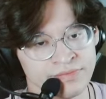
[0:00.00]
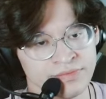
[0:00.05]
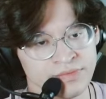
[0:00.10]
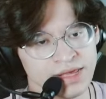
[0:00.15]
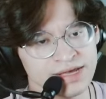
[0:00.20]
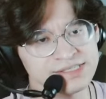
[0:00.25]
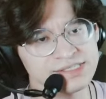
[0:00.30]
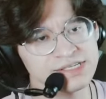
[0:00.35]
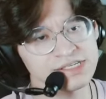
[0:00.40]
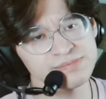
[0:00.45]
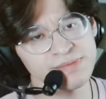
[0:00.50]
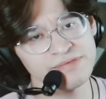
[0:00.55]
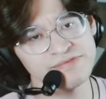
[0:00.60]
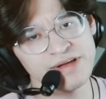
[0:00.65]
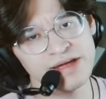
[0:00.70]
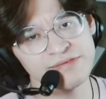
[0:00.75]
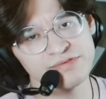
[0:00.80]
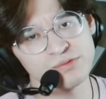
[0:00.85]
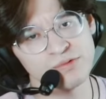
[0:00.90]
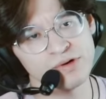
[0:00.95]
Is this my
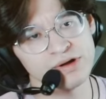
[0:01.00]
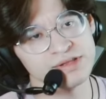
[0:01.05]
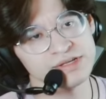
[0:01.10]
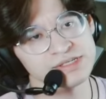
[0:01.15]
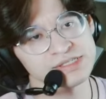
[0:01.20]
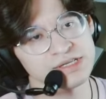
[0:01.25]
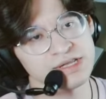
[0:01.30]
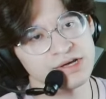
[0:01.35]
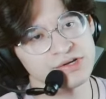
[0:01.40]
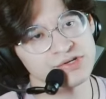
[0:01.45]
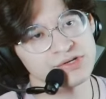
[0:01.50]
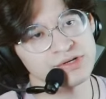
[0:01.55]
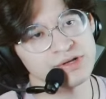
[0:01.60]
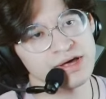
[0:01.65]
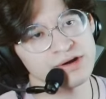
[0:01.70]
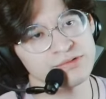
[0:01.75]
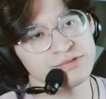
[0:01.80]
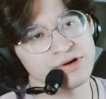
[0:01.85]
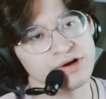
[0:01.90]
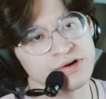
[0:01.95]
favorite one in this collection? I
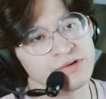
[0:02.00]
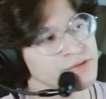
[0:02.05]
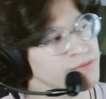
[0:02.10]
don't know.